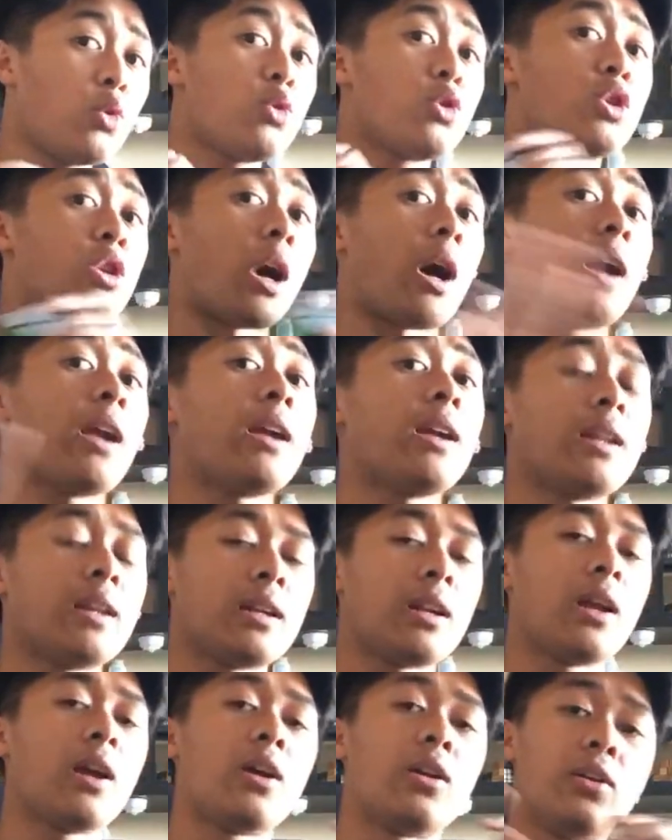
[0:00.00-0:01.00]
giant
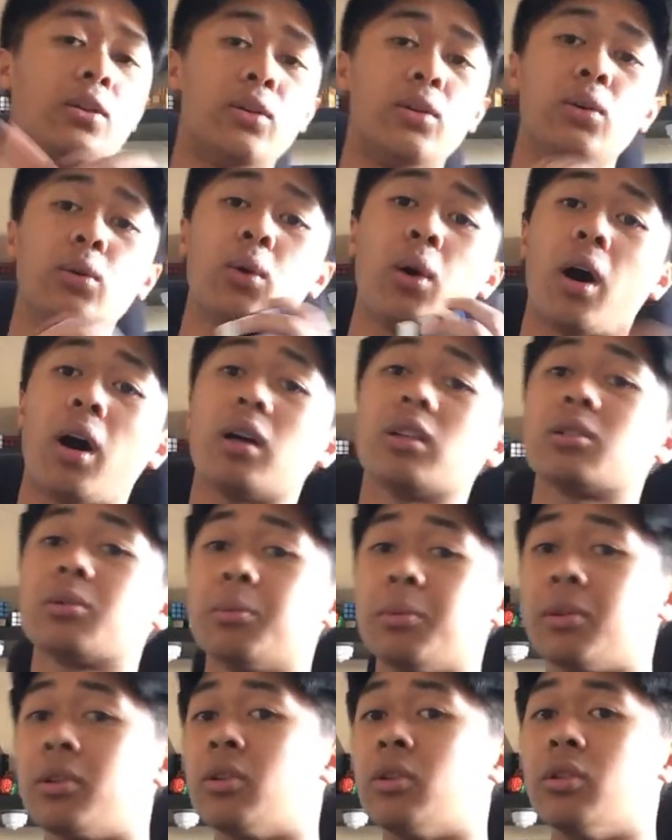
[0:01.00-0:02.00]
new
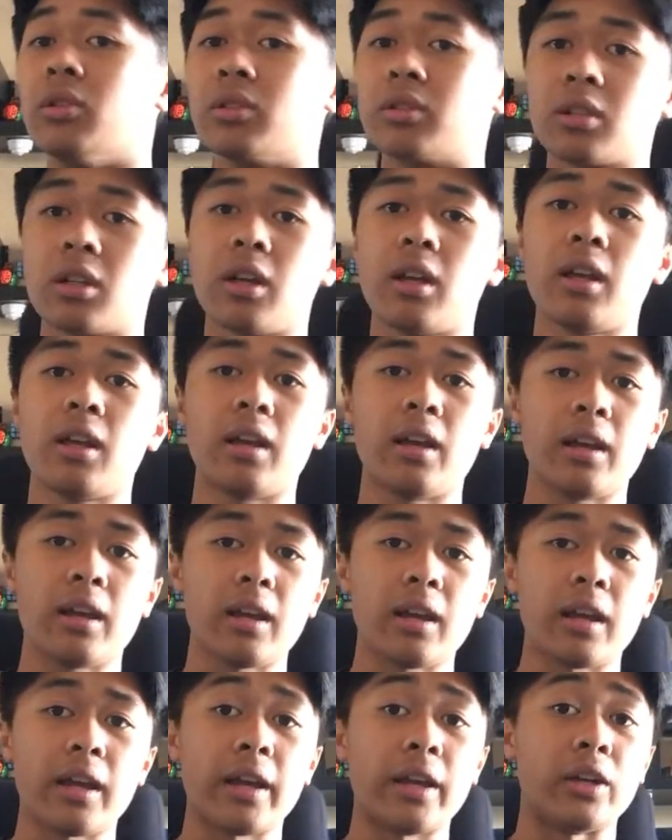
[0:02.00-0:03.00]
hospitals
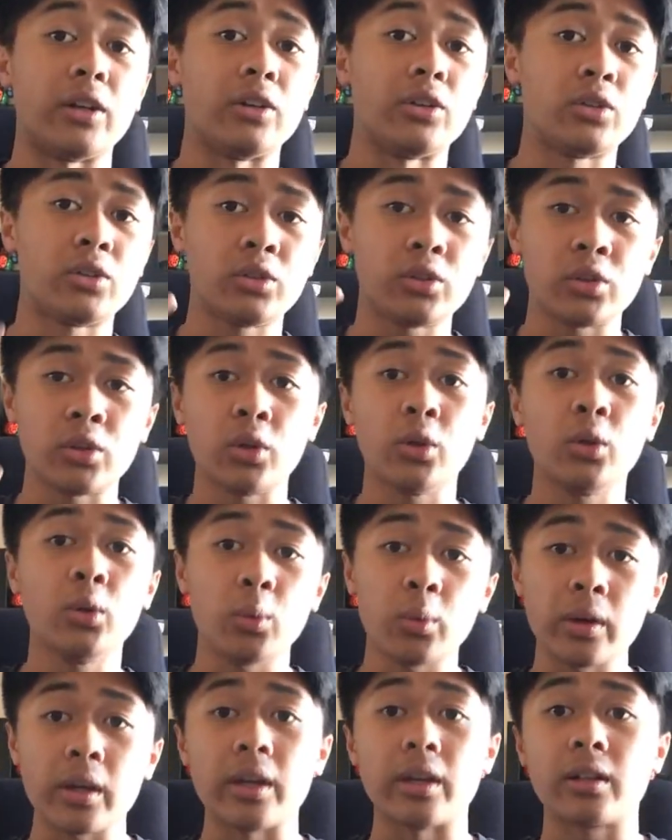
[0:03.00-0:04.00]
in 2
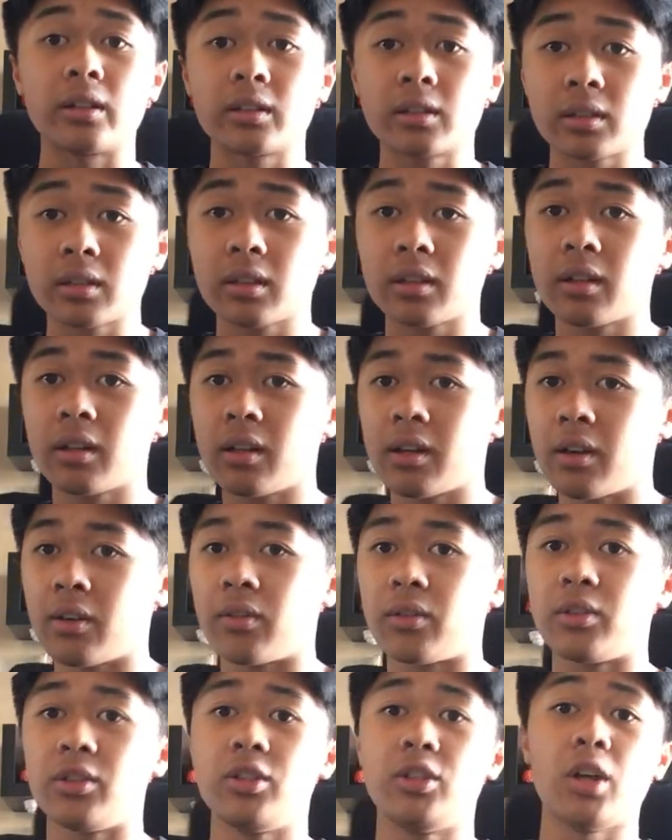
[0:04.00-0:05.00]
weeks
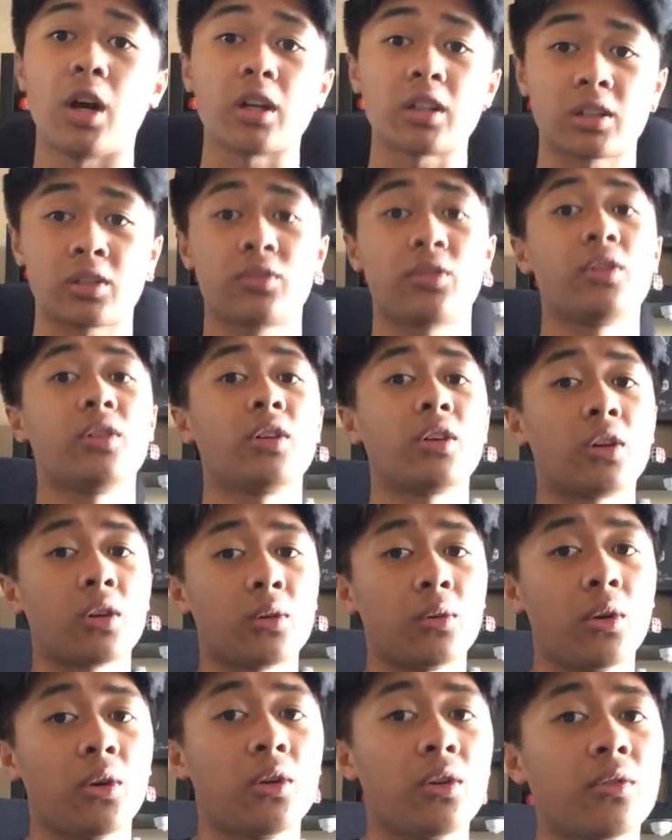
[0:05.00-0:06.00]
just for the
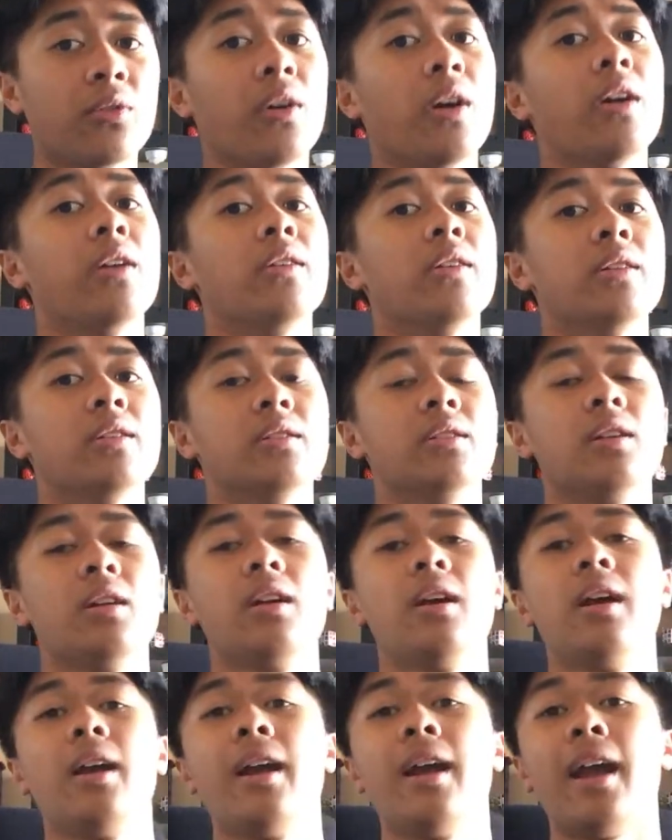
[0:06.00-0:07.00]
coronavirus.
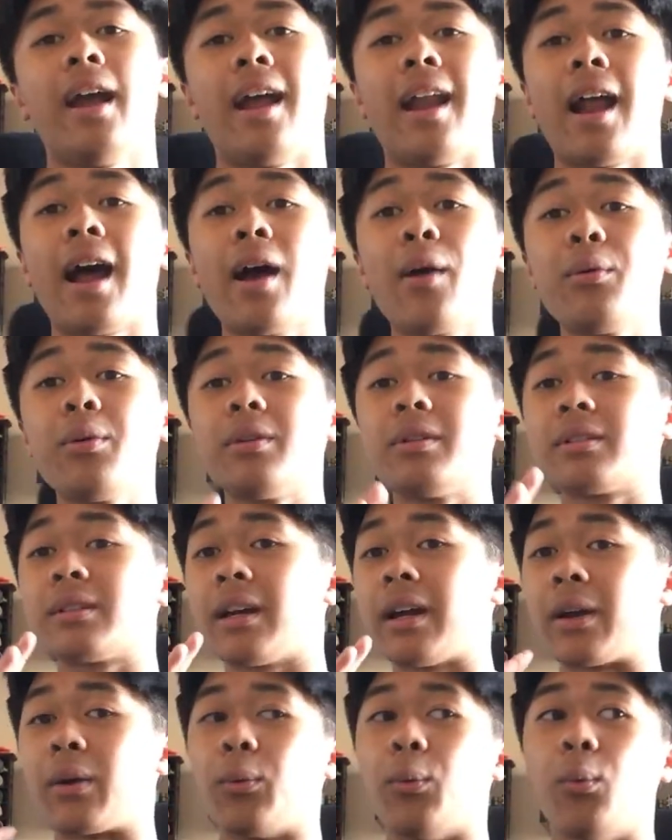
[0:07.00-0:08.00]
And I was
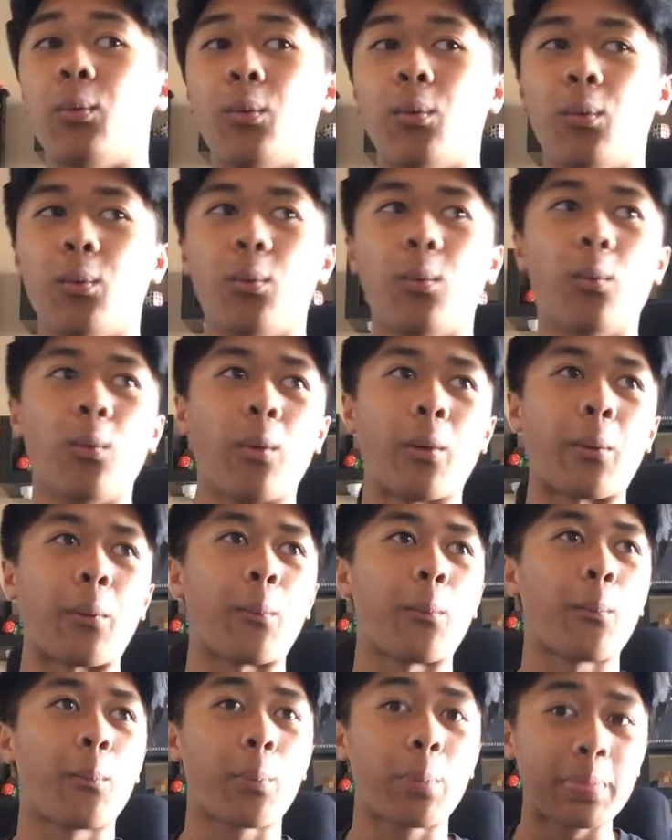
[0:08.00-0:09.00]
like, what?
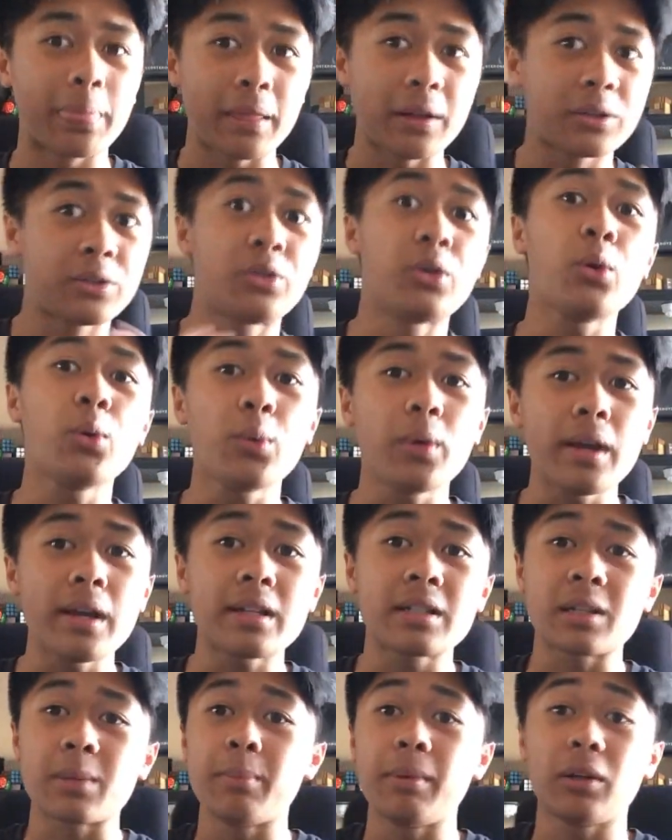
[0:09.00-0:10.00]
2
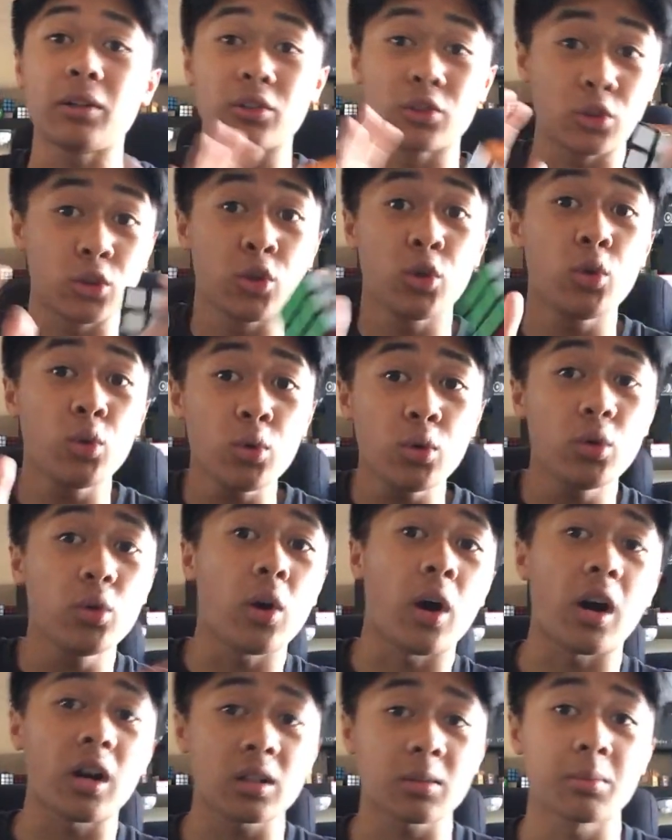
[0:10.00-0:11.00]
weeks to build two new
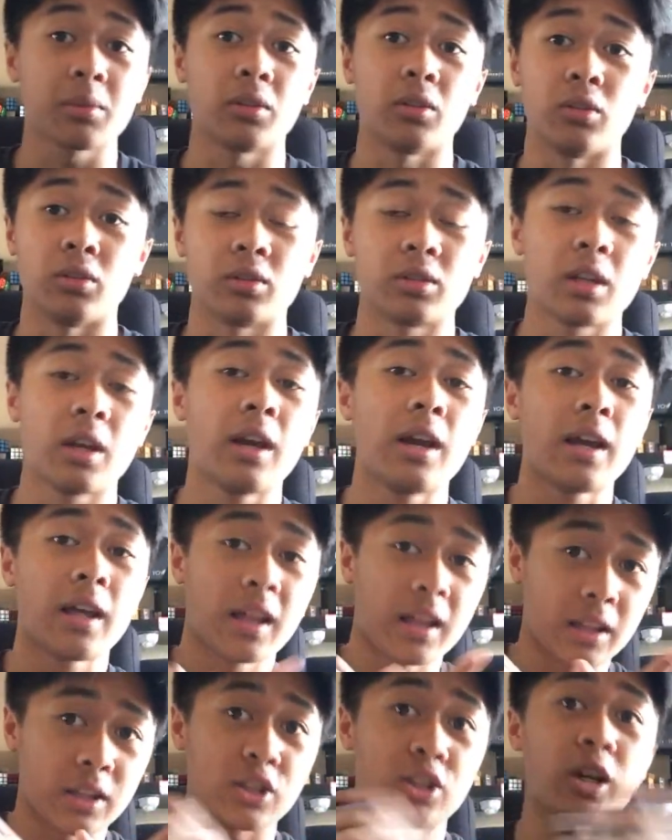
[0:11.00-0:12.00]
hospitals,
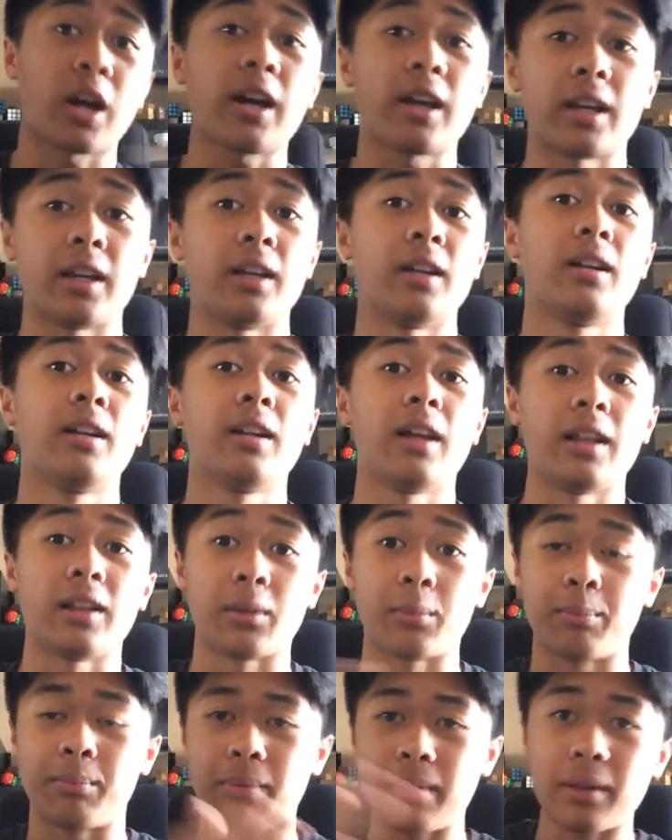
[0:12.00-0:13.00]
giant,
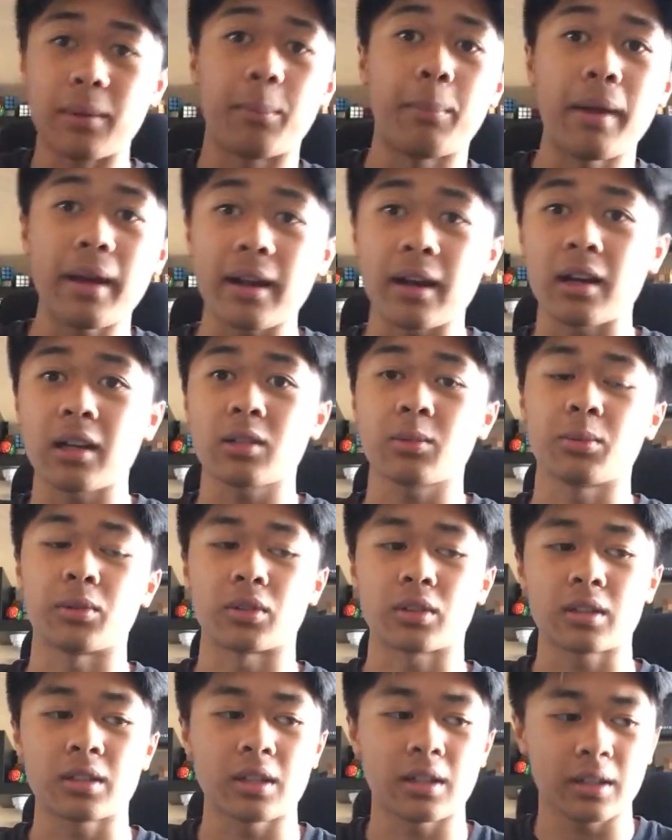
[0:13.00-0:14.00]
and they're big
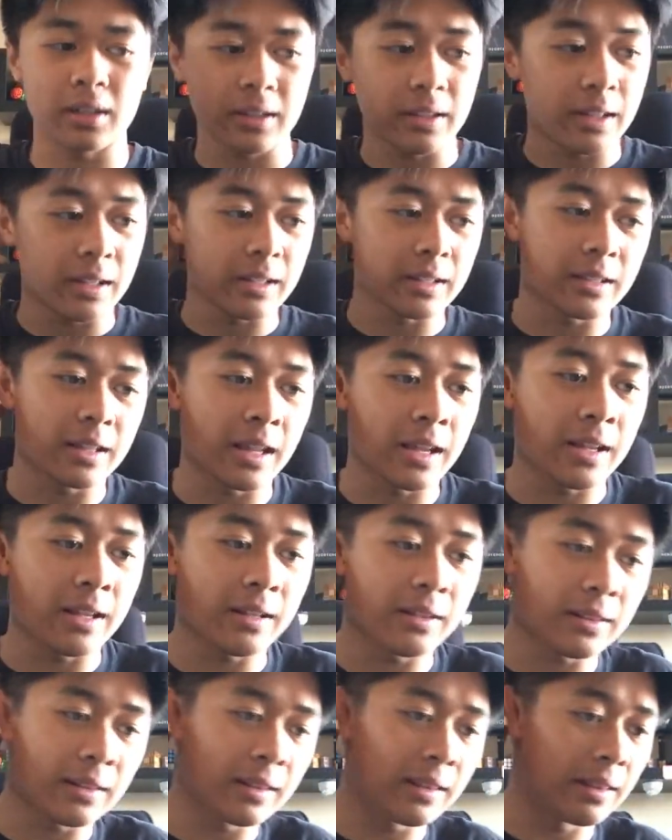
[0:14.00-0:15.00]
hospitals because
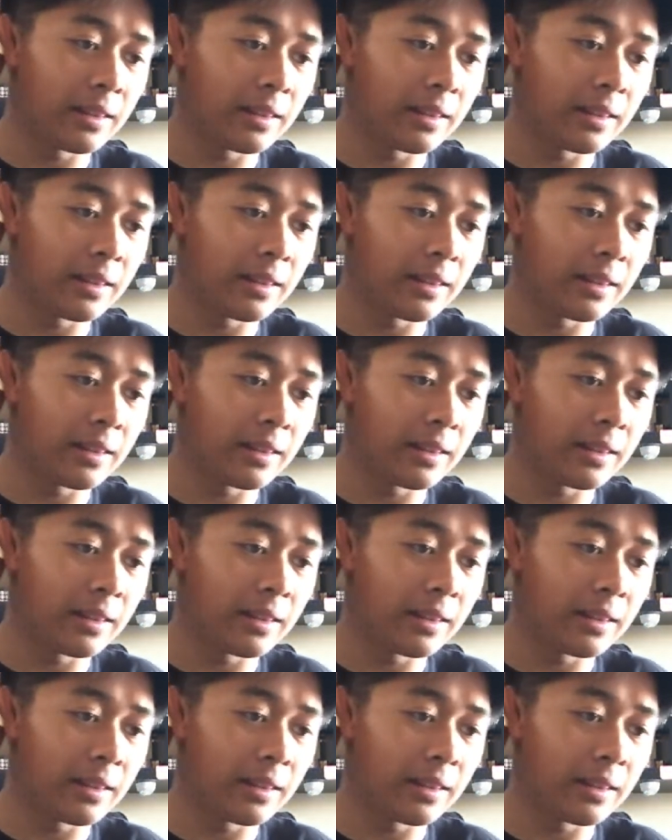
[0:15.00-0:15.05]
they